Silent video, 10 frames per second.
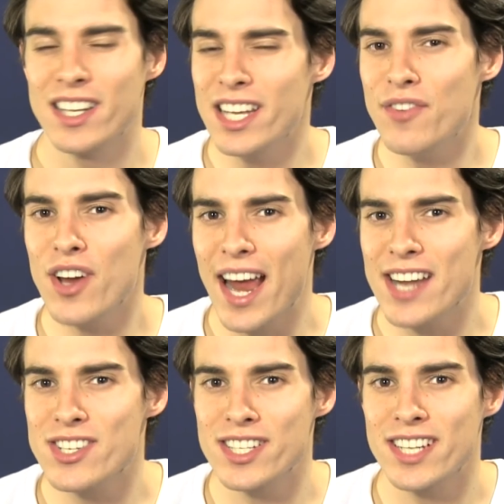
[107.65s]
Leave your
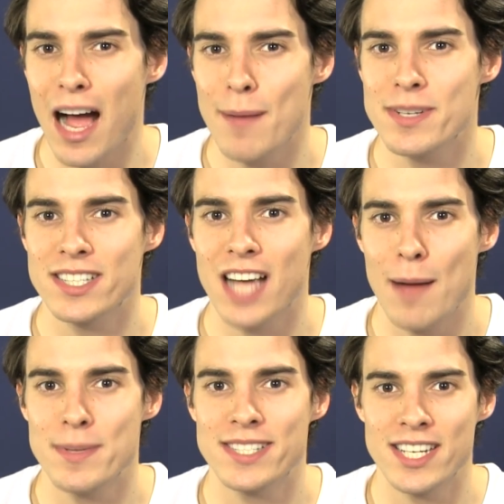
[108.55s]
answers and comments in the
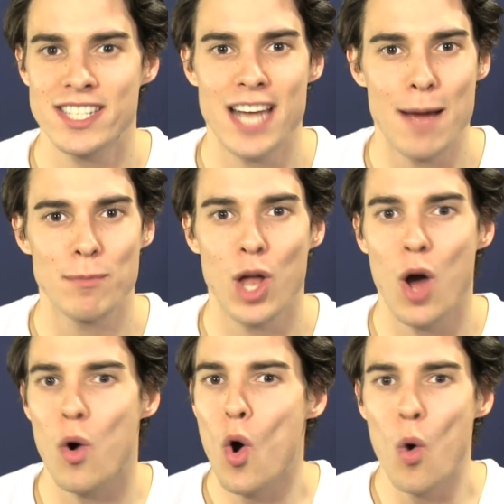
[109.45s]
comment section down
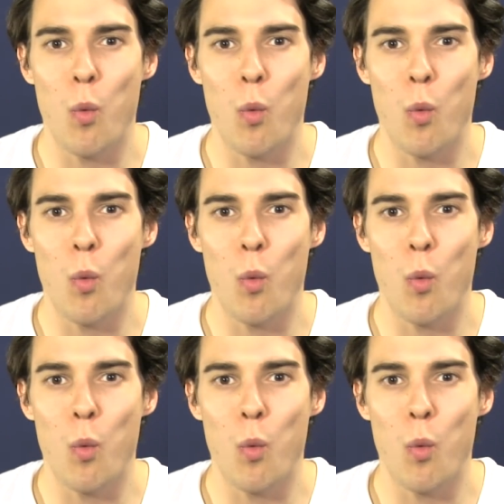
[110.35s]
below.